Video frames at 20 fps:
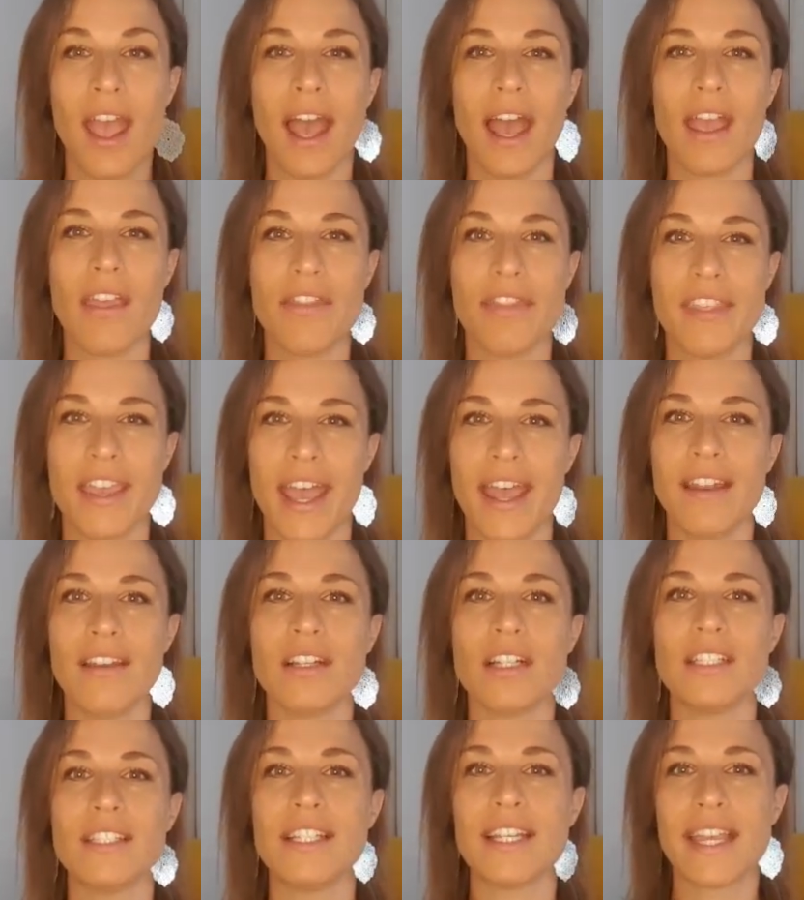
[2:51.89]
and then
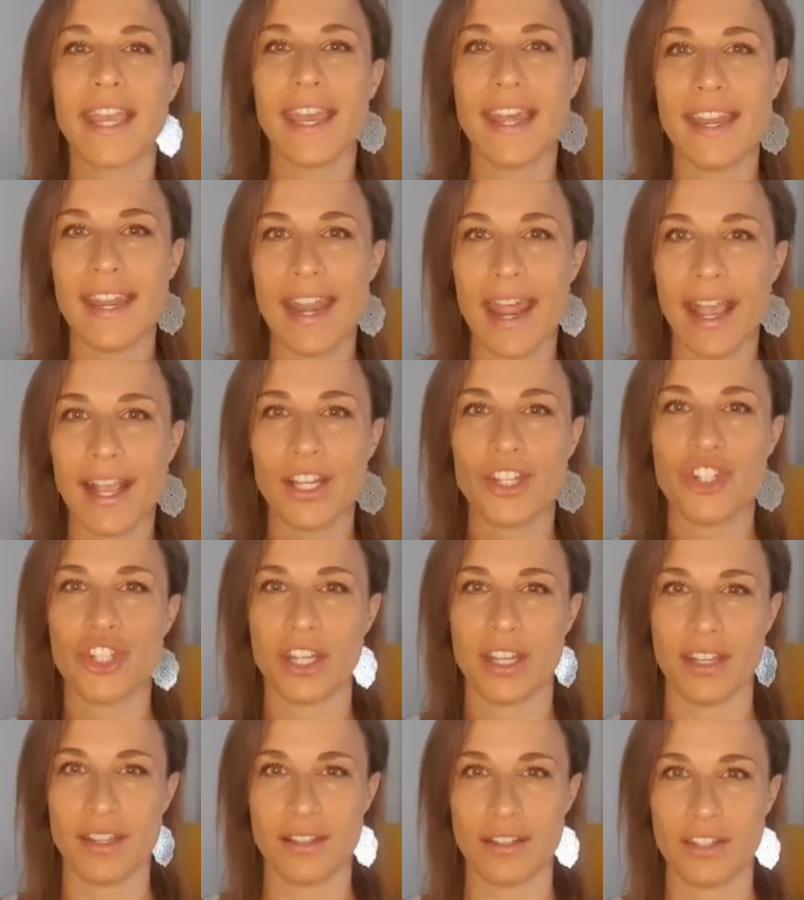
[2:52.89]
the
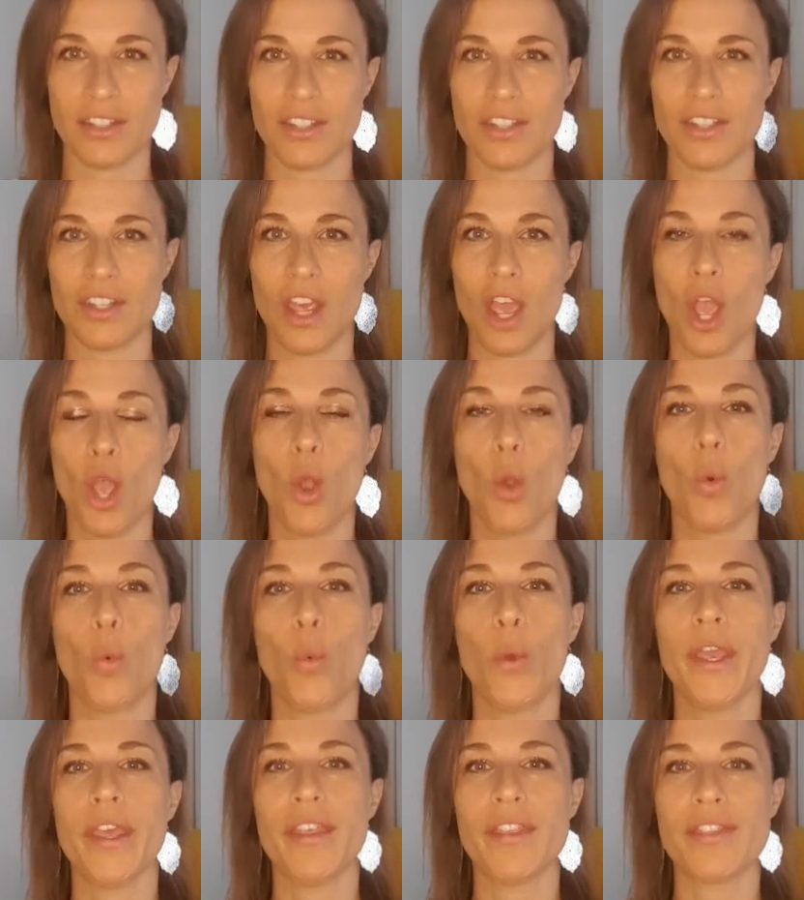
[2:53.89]
connections
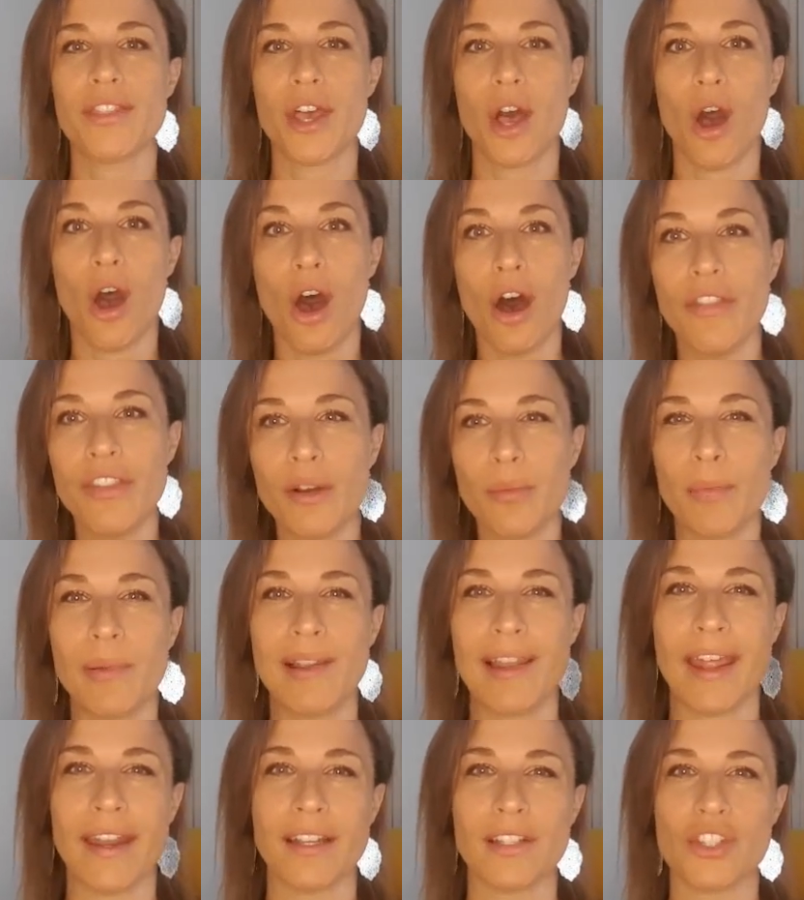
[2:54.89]
with other
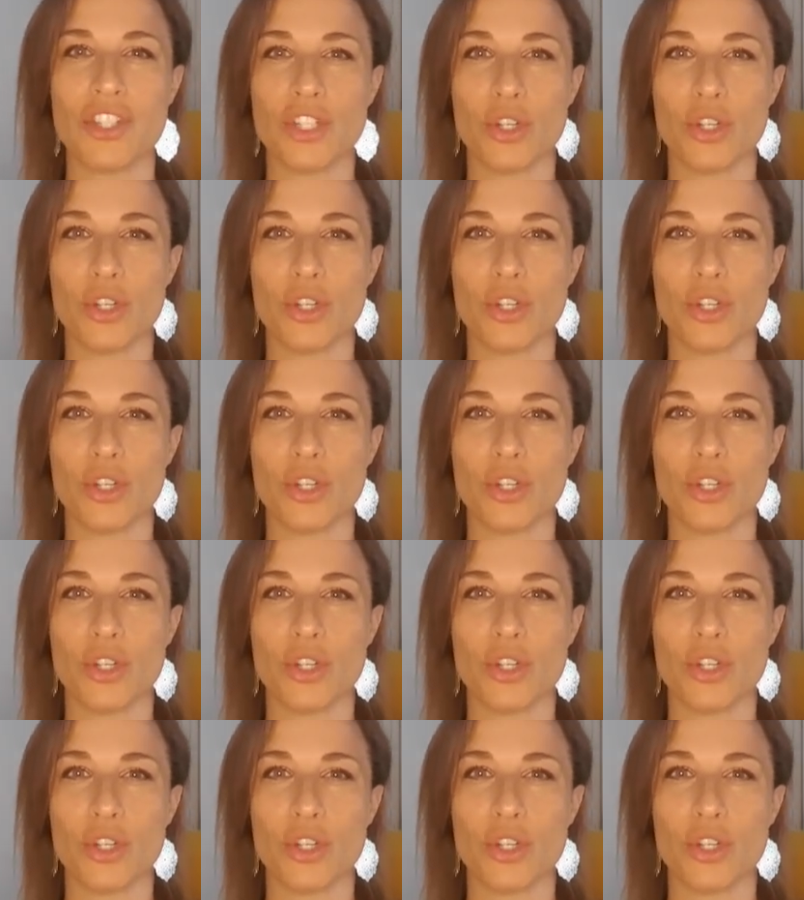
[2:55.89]
planets.